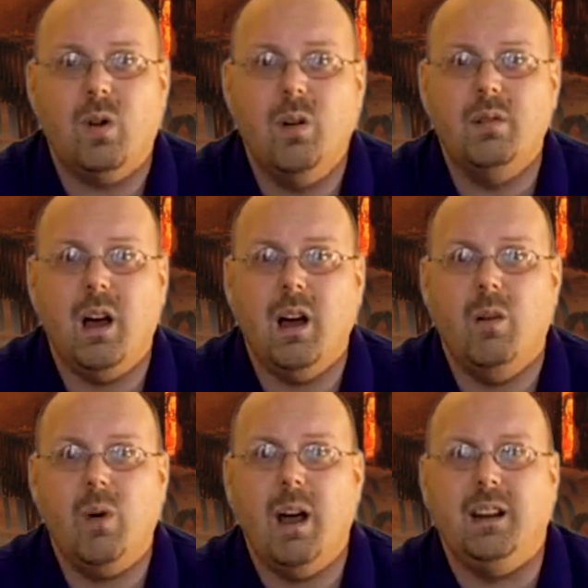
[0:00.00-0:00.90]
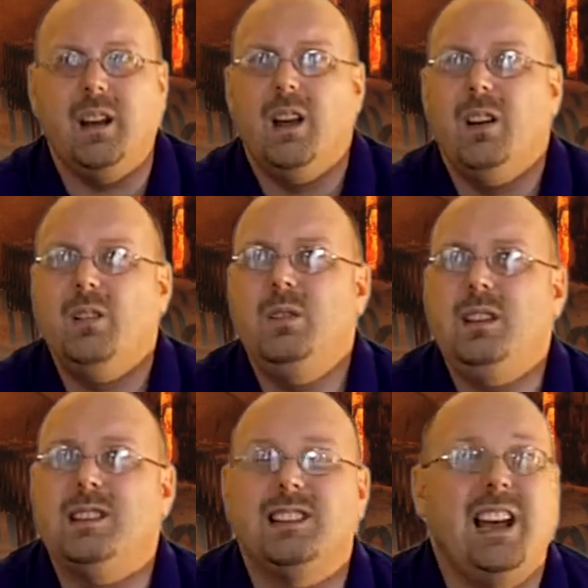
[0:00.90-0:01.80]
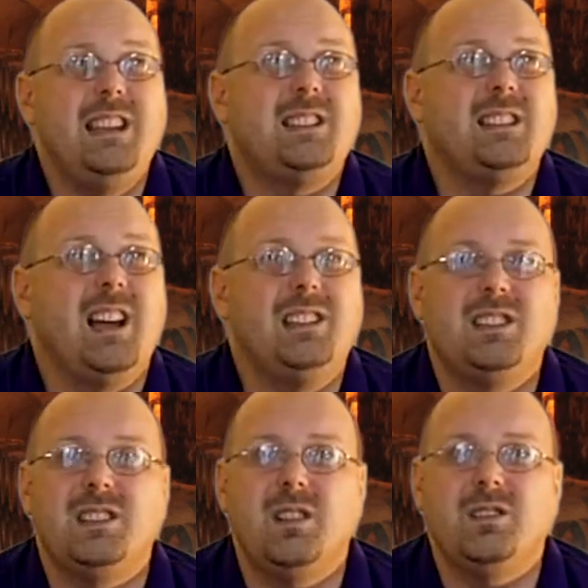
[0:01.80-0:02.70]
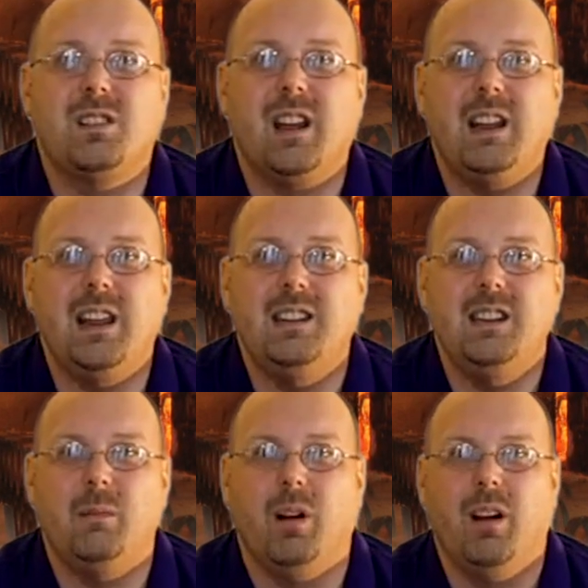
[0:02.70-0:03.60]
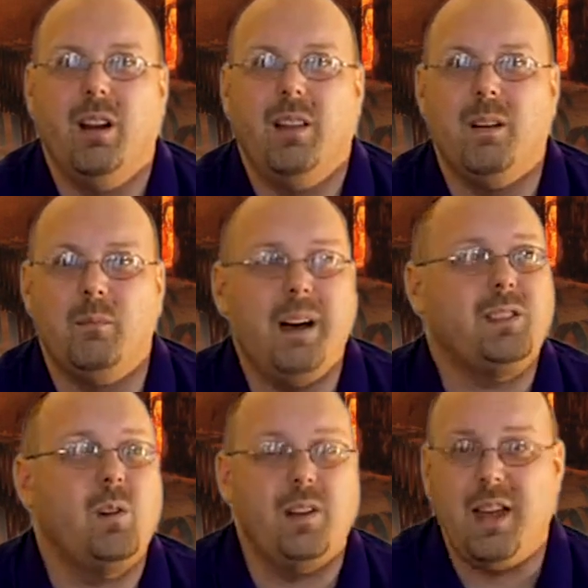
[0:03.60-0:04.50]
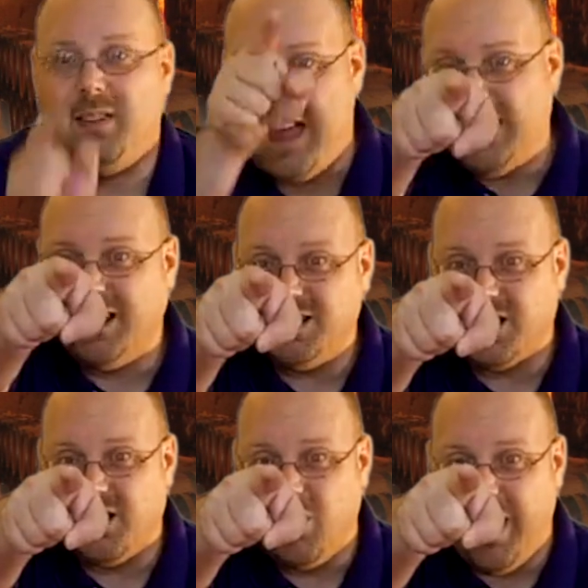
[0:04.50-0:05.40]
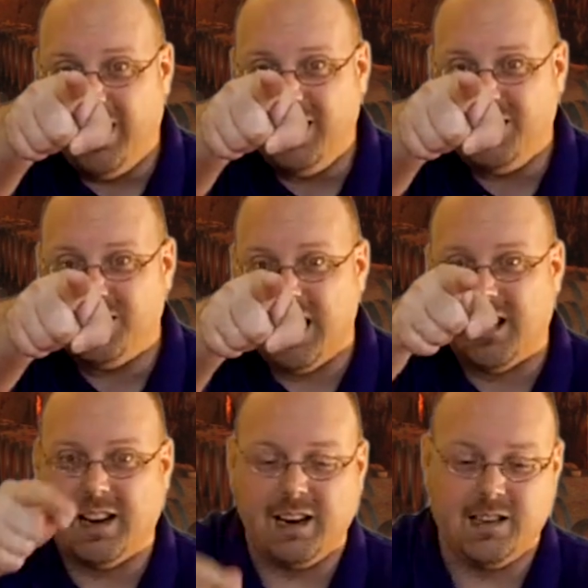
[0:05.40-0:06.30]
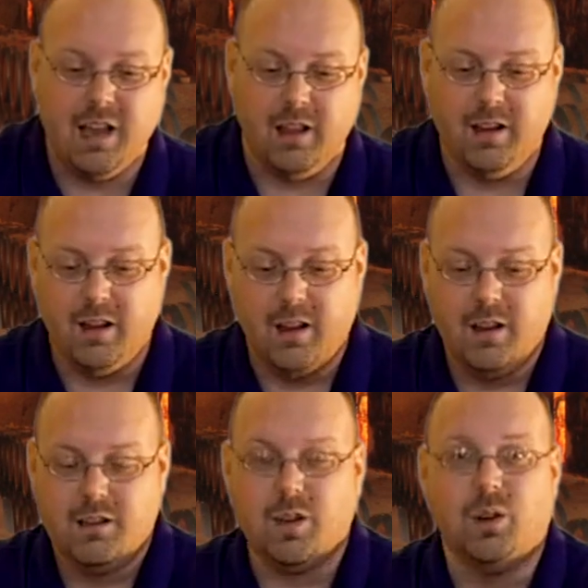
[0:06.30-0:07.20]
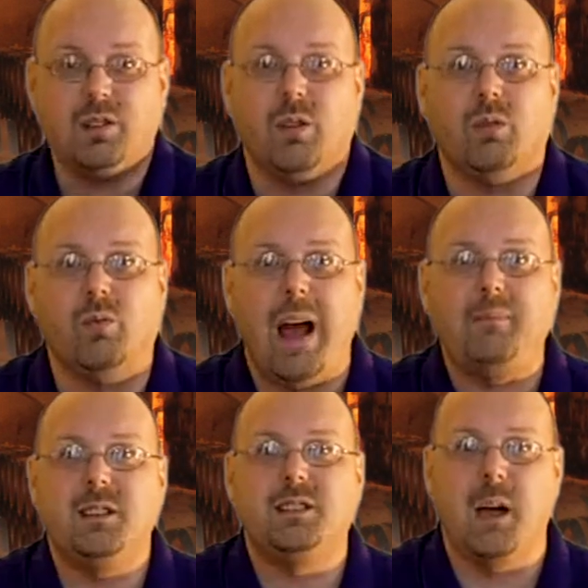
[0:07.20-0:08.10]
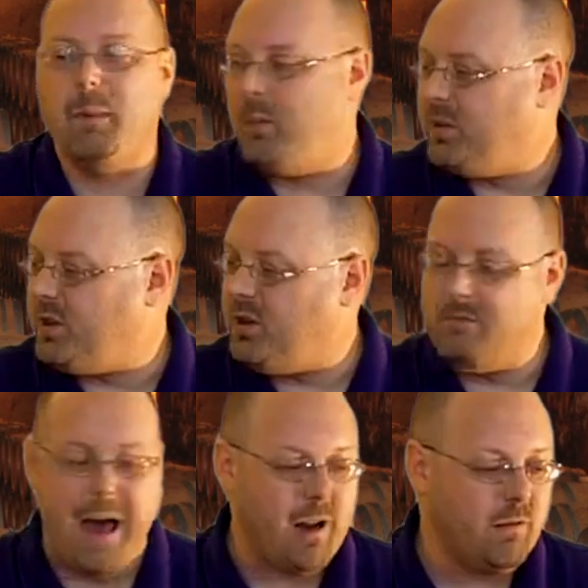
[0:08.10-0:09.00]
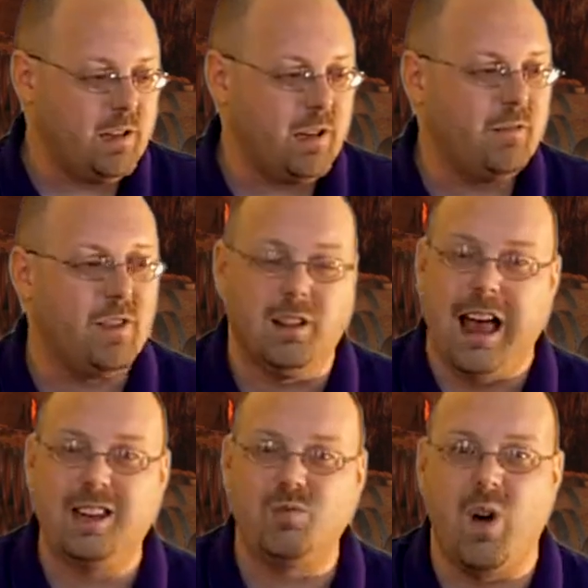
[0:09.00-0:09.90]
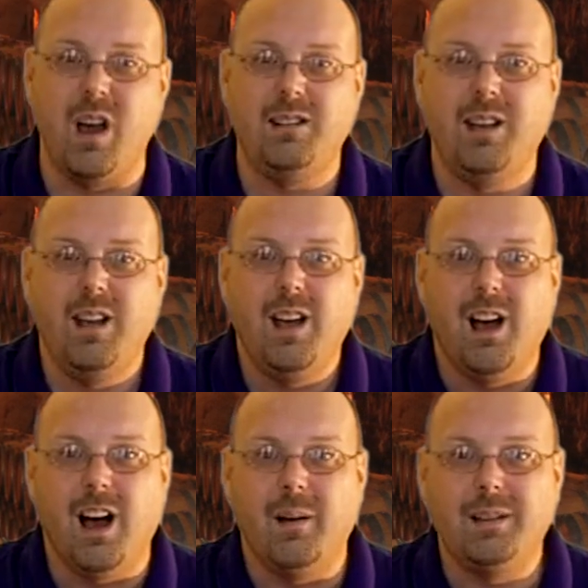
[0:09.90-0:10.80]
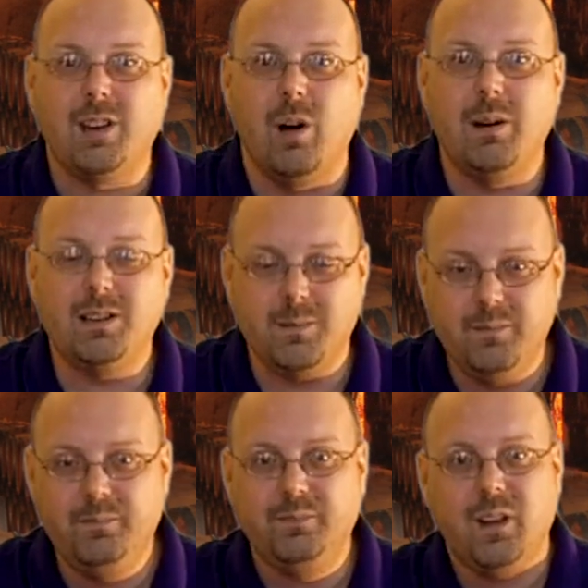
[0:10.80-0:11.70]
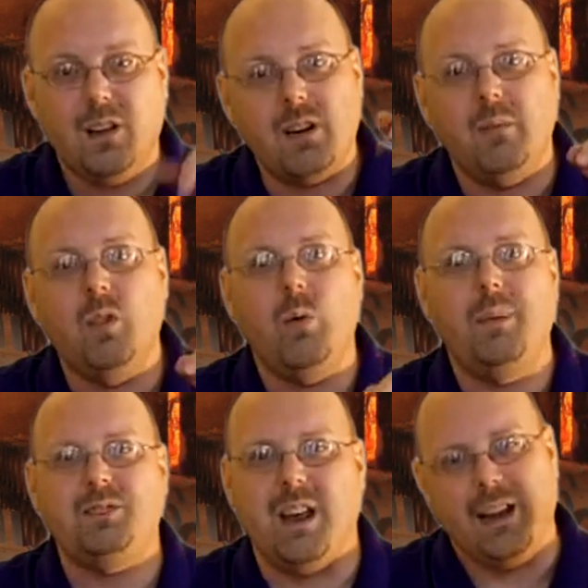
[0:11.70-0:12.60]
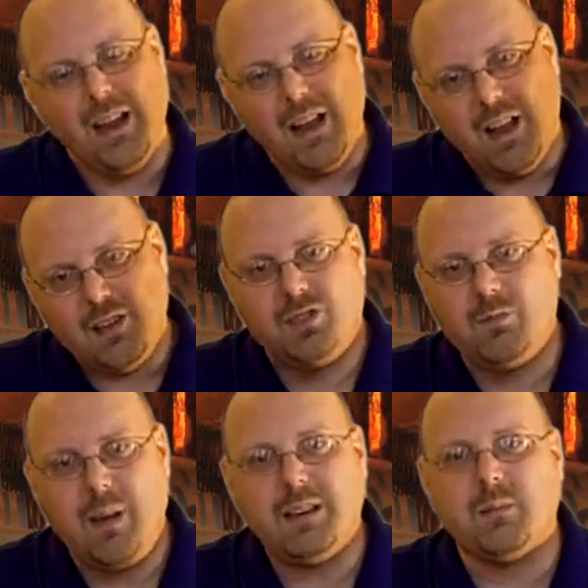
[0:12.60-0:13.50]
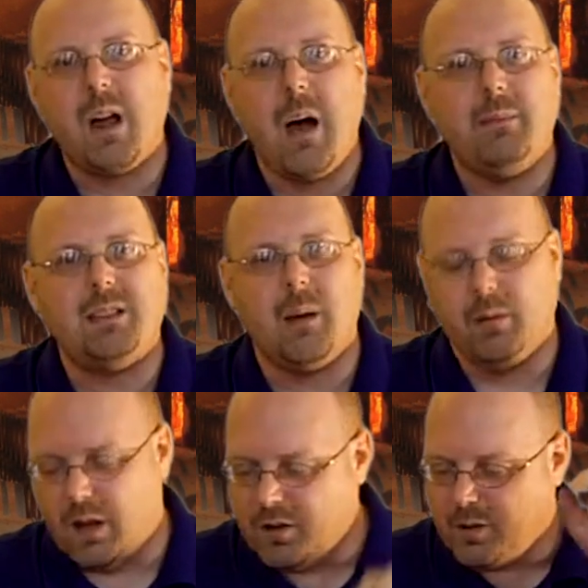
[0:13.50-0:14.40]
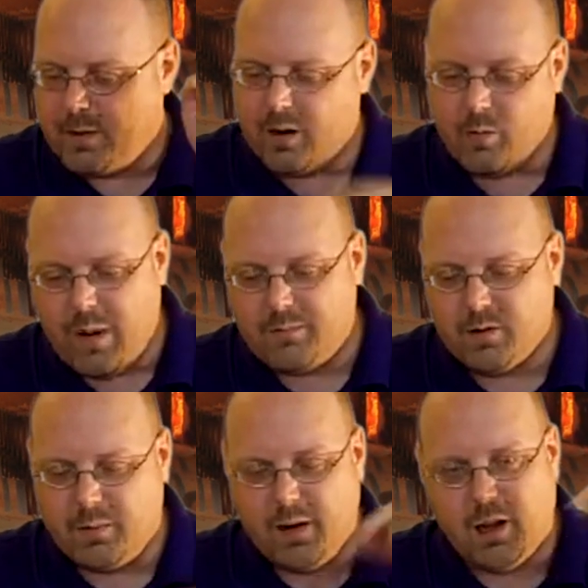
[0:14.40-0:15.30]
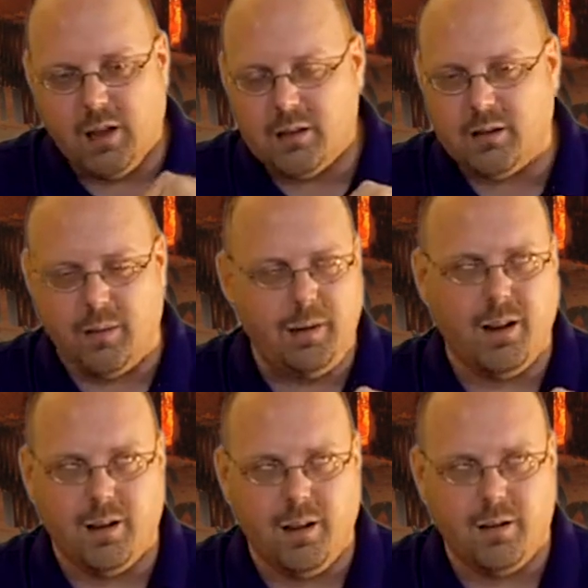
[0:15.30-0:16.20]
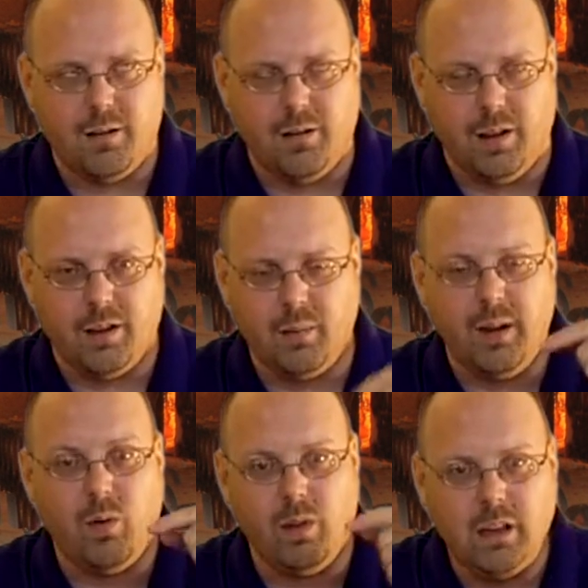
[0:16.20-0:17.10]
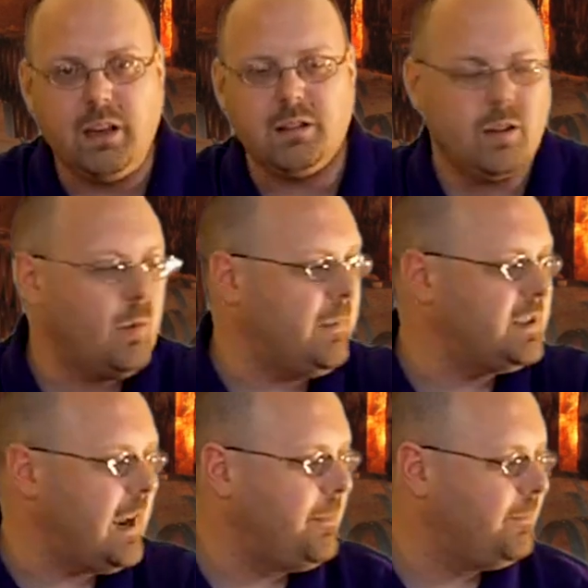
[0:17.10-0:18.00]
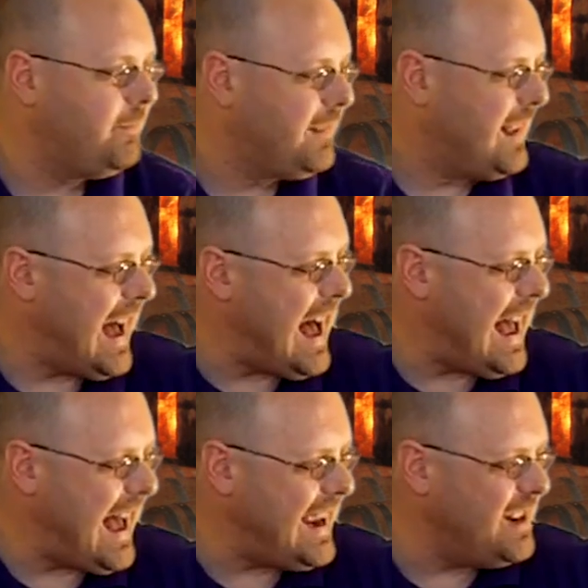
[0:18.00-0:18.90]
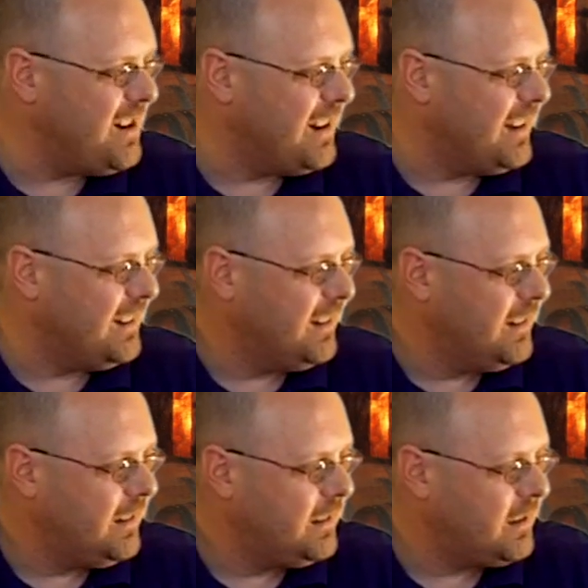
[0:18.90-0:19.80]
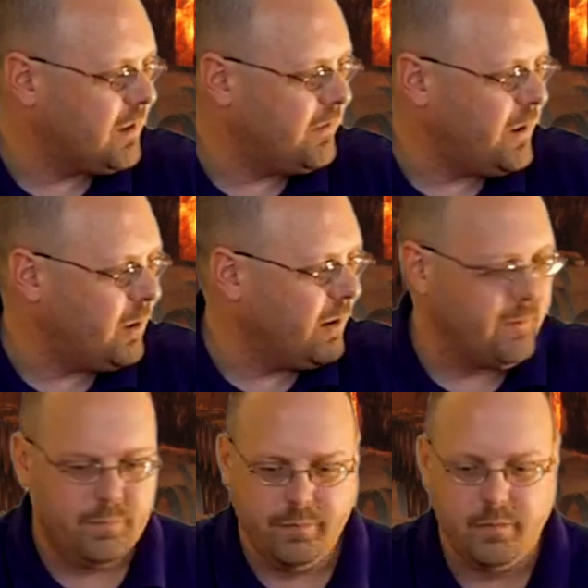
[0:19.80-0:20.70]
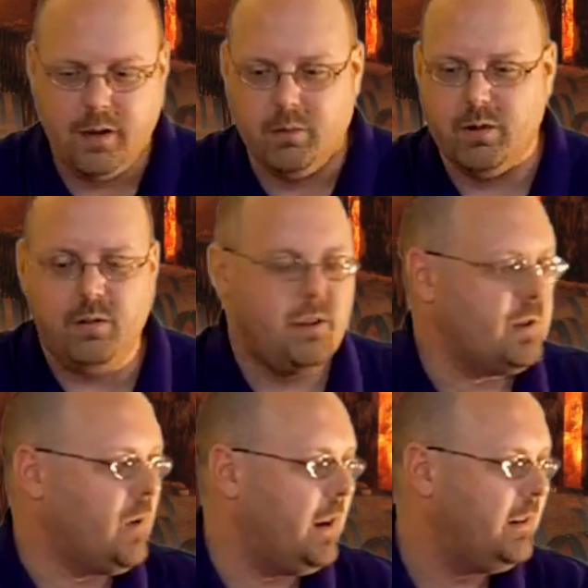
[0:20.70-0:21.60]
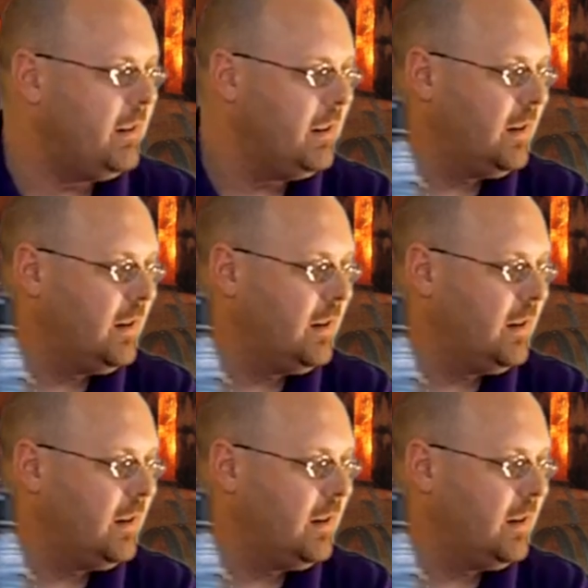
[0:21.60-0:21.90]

a Rhone uh, wine. Ooh, these lights! I just noticed they're kind of getting dimmer. They're about to go out. That that light's going to go out any second. I can tell it. So let's go and wrap this up. I'll put the new batteries in for the last wine. Uh, as always, come to the website. Make some comments down below. There'll be a web. There'll be a click. I mean, uh, click. There'll be a link to the website. Hi, how you doing? Another viewer. Hey, we're doing this wine.